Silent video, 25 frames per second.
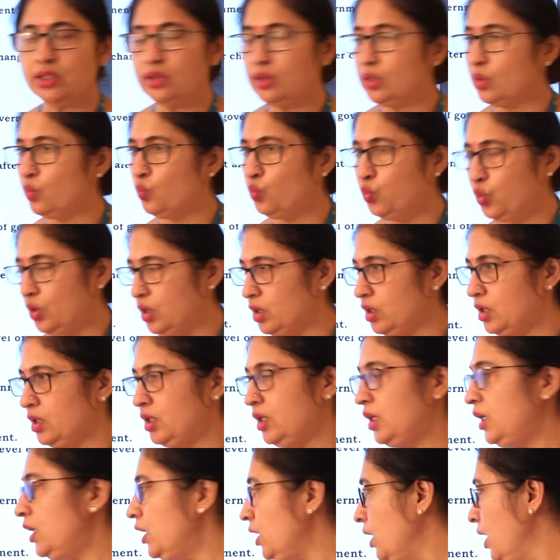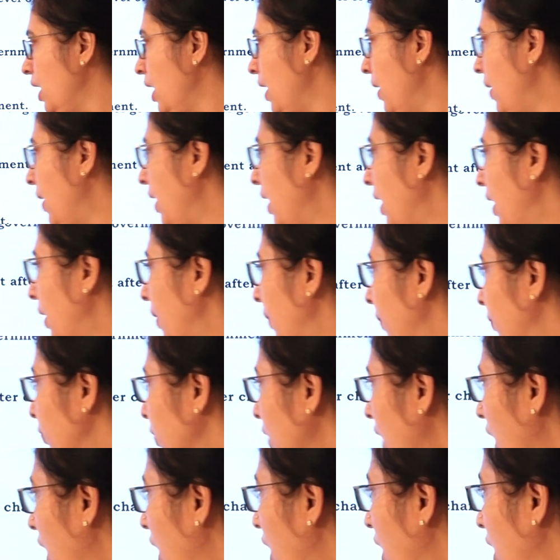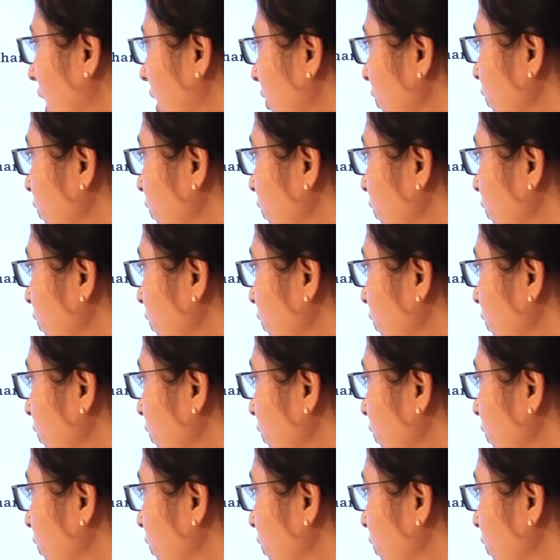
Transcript: in the world, uh,